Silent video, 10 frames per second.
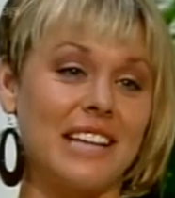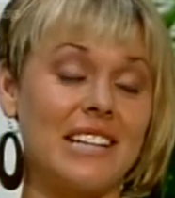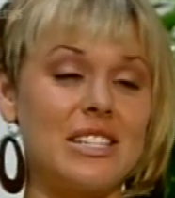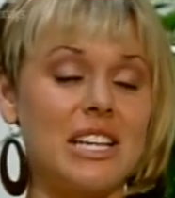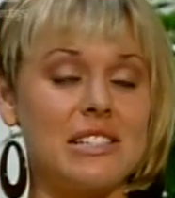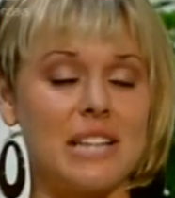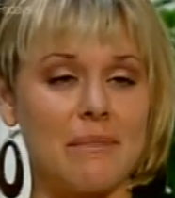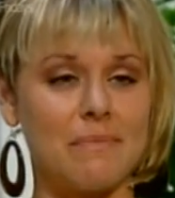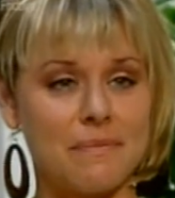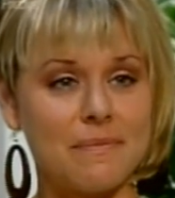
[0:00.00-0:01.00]
that's his
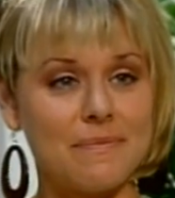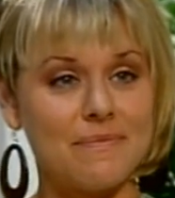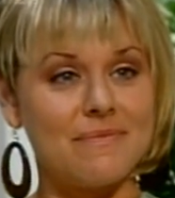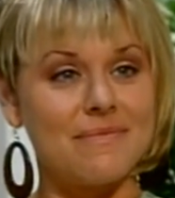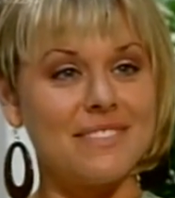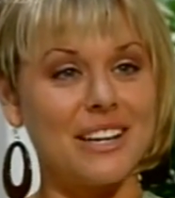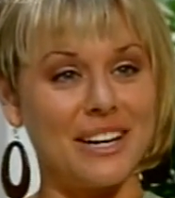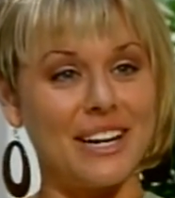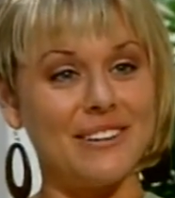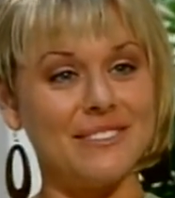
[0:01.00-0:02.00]
name. There you go.